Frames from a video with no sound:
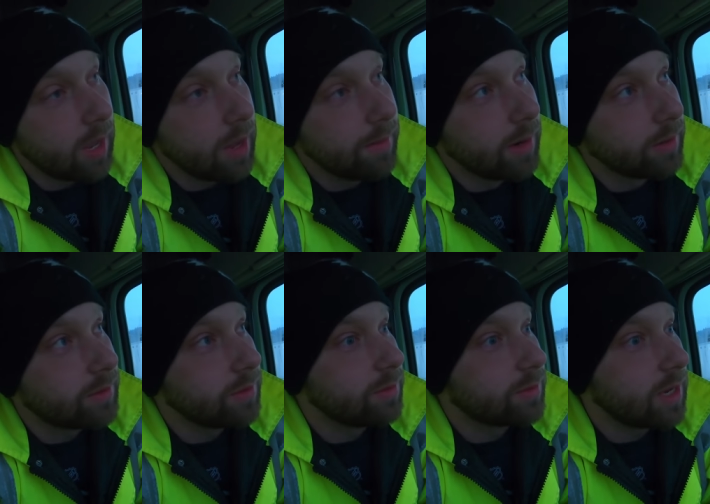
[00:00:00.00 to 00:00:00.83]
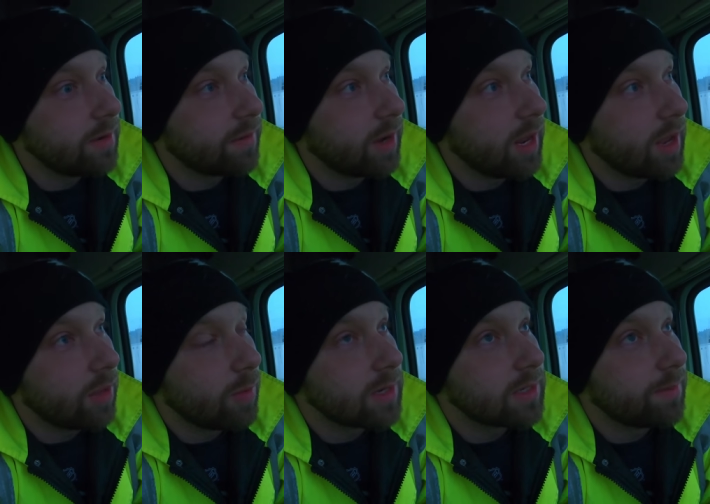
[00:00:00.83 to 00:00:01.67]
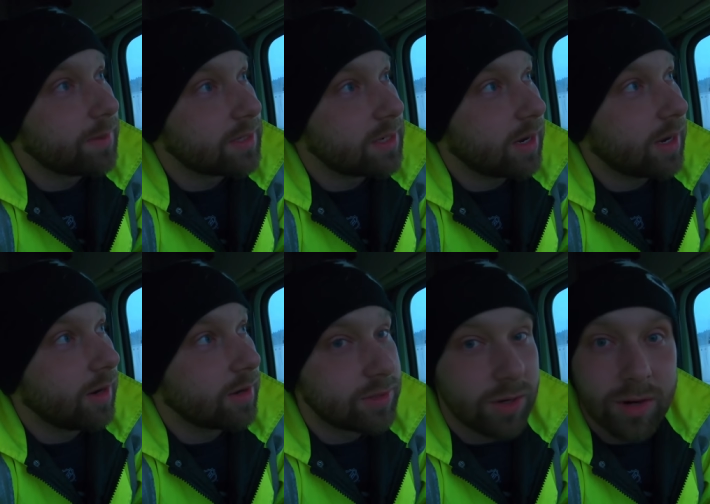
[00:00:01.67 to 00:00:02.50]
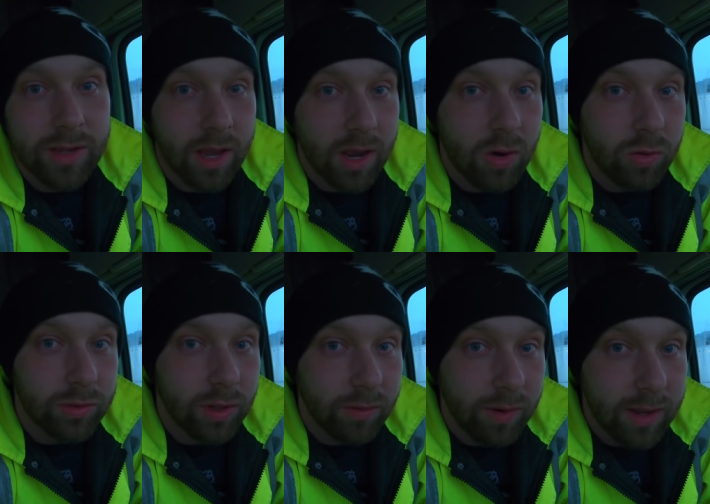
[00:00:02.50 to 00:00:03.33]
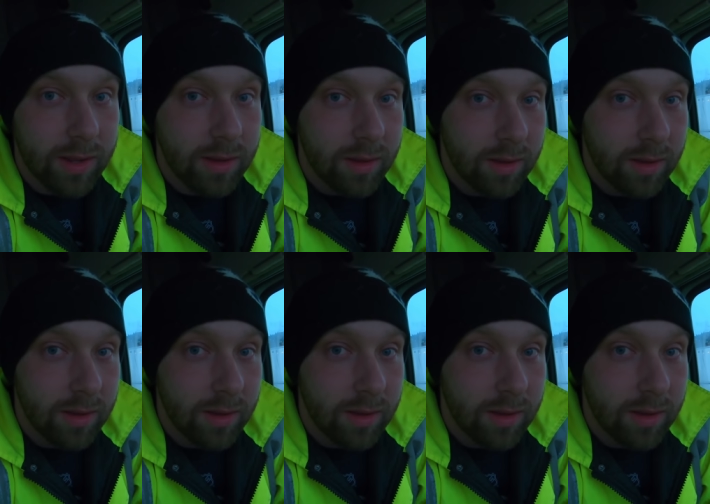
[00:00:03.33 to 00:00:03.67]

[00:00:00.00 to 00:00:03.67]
who came out to save the day, otherwise I'd be stuck here. I was starting to get cold already.